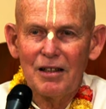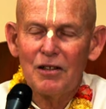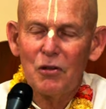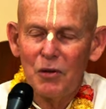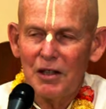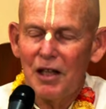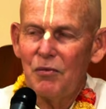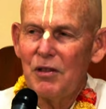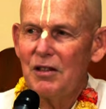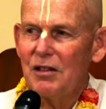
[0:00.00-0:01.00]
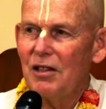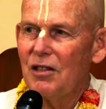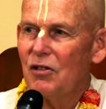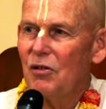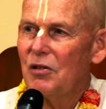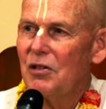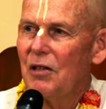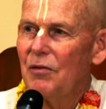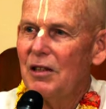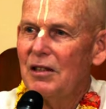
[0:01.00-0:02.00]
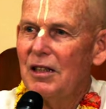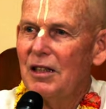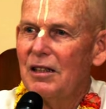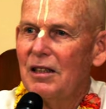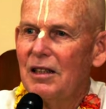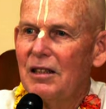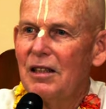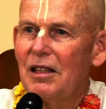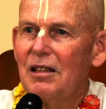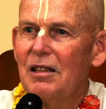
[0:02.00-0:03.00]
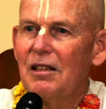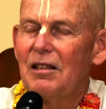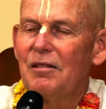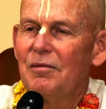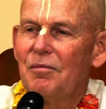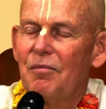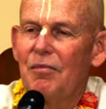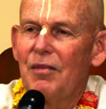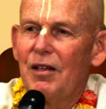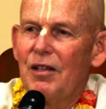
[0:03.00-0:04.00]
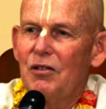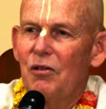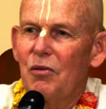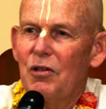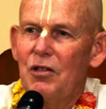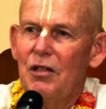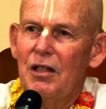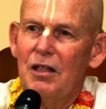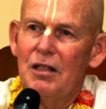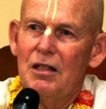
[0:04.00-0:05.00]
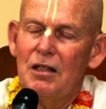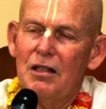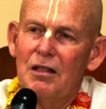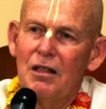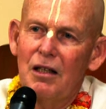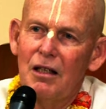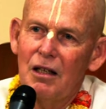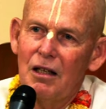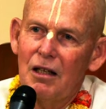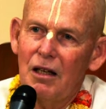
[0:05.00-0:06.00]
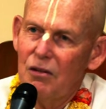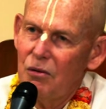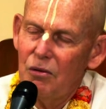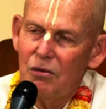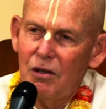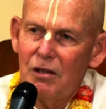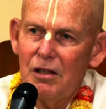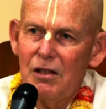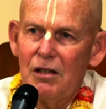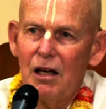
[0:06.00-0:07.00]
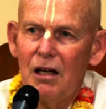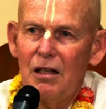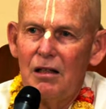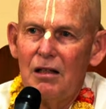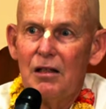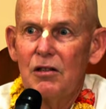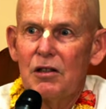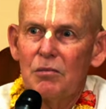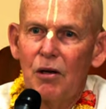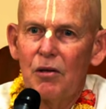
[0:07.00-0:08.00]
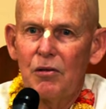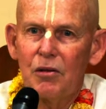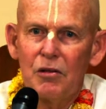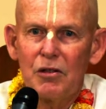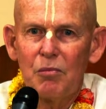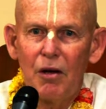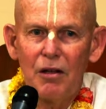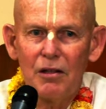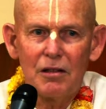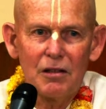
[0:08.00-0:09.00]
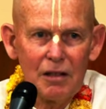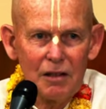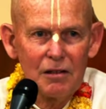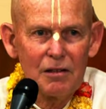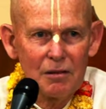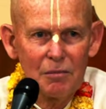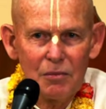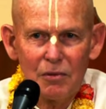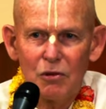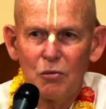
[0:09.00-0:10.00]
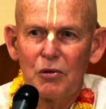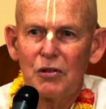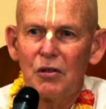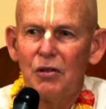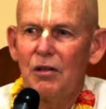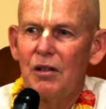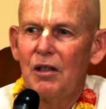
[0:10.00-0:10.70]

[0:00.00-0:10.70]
During that visit in June 76, he said, so Krishna is Anura Niyan, he's smaller than the smallest as Super Soul.